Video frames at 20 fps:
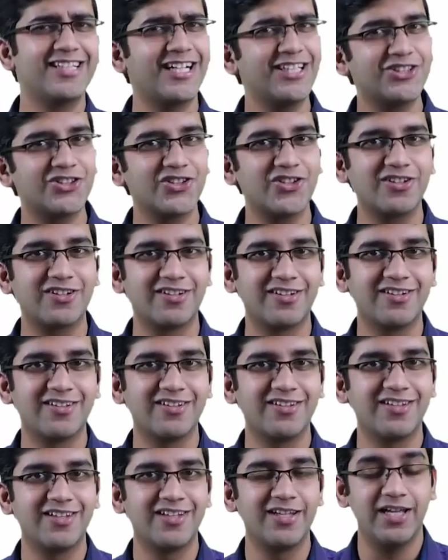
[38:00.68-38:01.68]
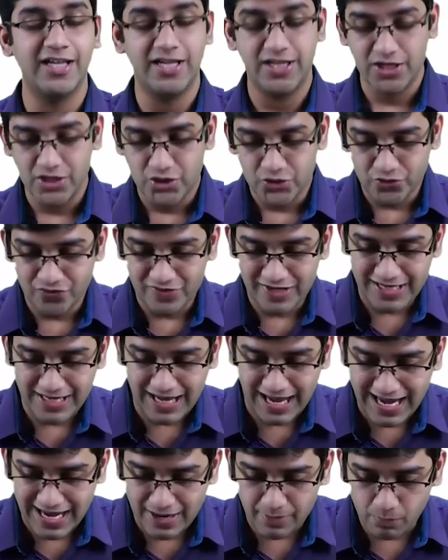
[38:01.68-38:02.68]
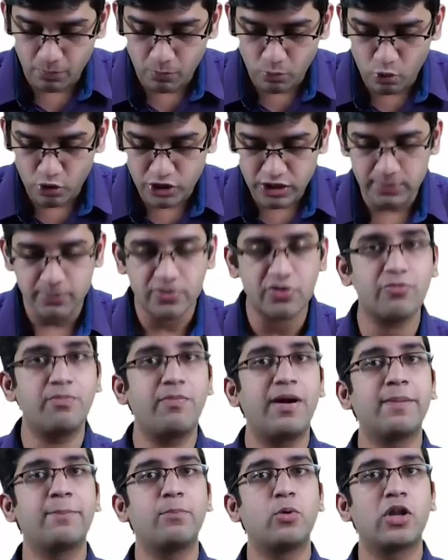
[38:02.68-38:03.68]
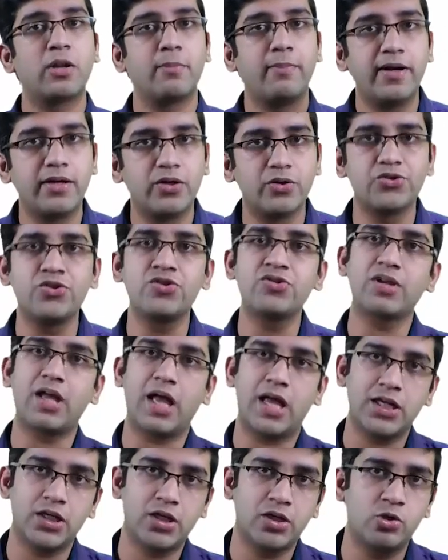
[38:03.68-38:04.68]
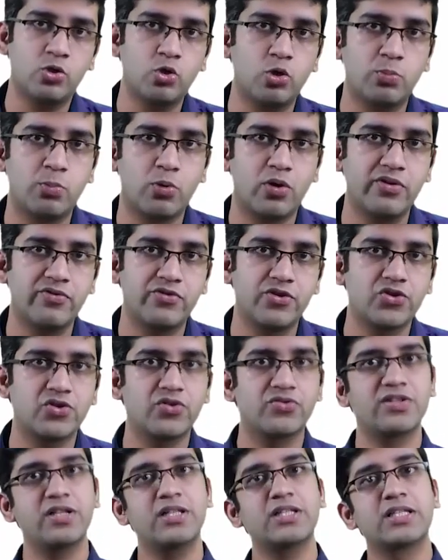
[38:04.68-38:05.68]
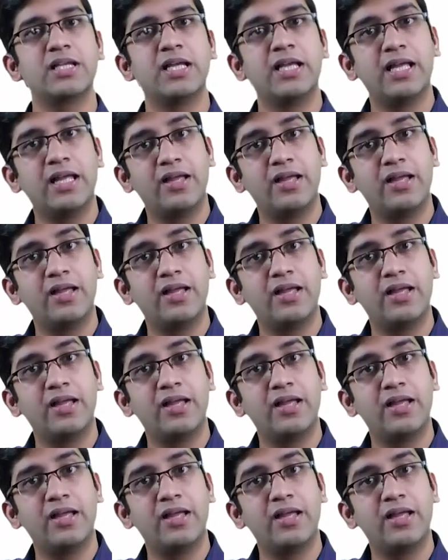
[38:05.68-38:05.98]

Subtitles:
That's all. So when I have more number of bipolar mitosis, uncontrolled proliferation of cells,